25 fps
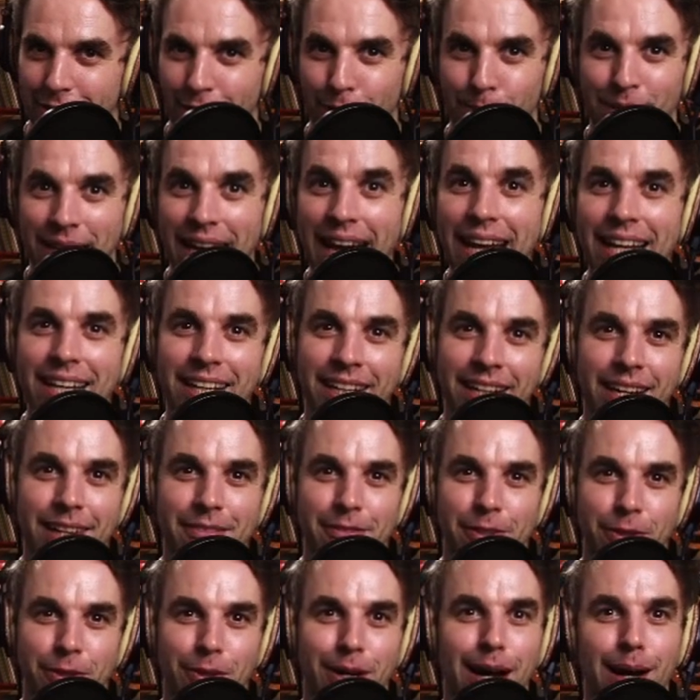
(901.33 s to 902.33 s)
So black
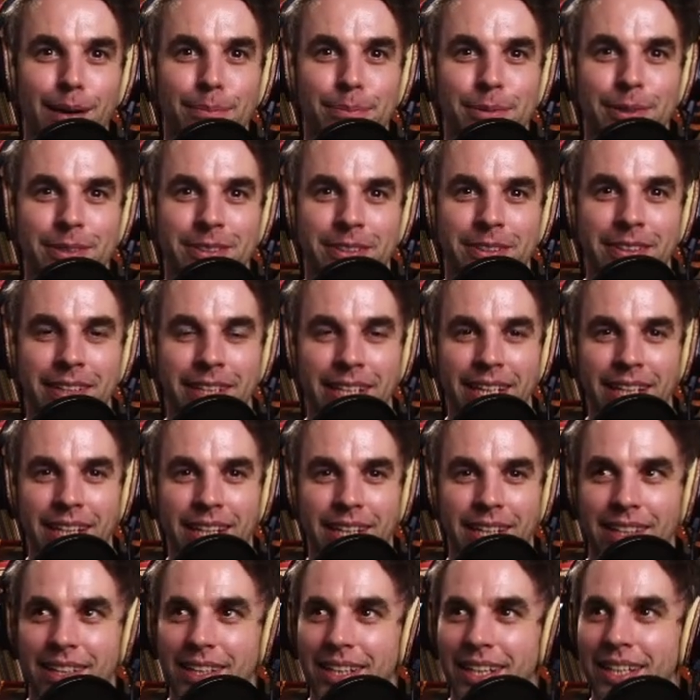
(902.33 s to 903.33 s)
gave you
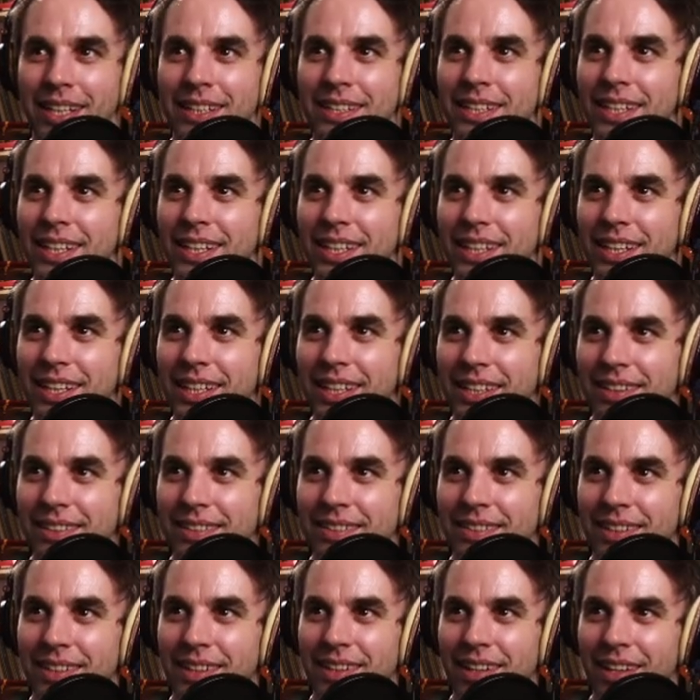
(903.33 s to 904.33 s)
opportunity. Indie
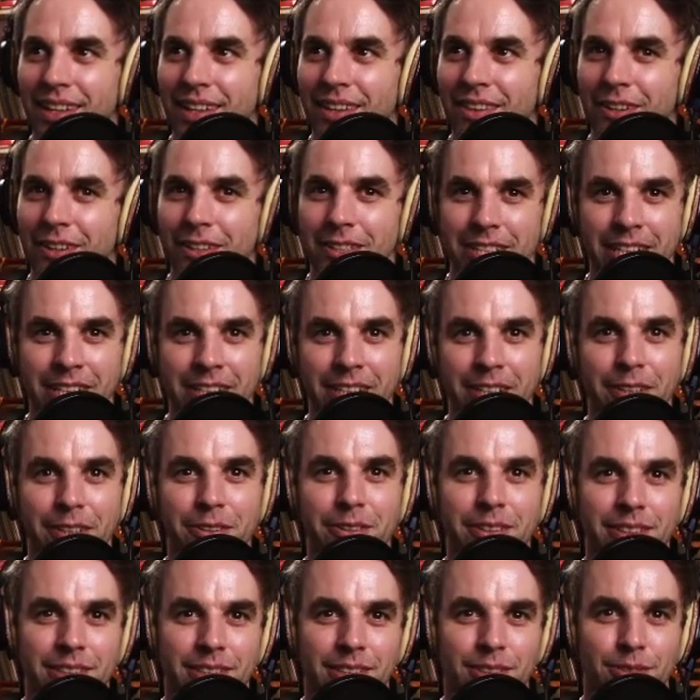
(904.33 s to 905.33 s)
is
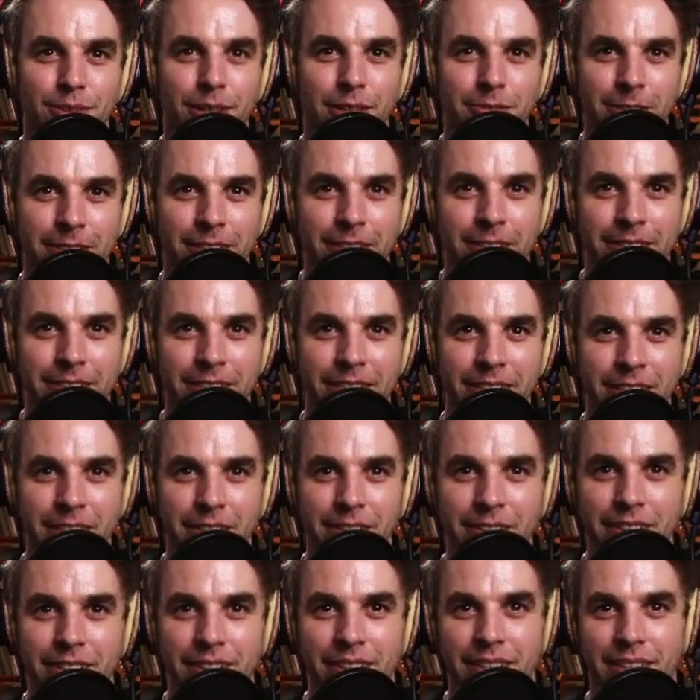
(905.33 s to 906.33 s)
13Q, 12 or
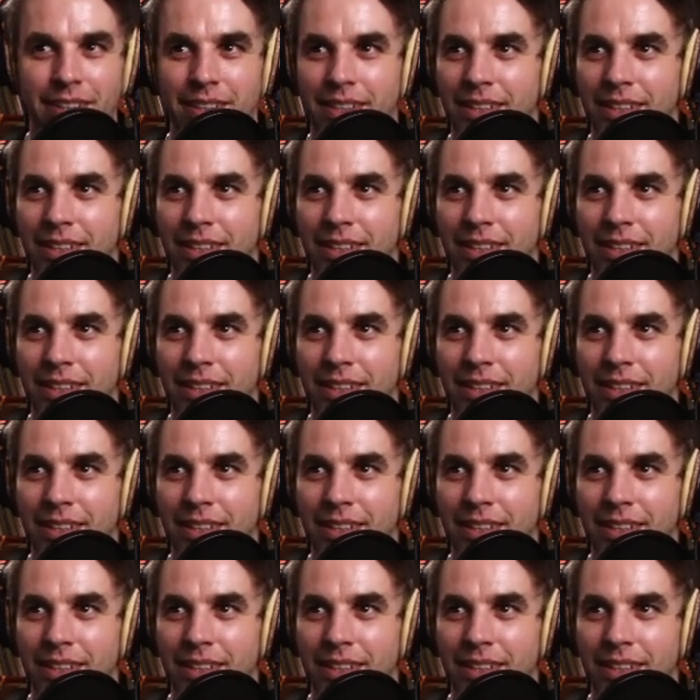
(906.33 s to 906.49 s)
13Q.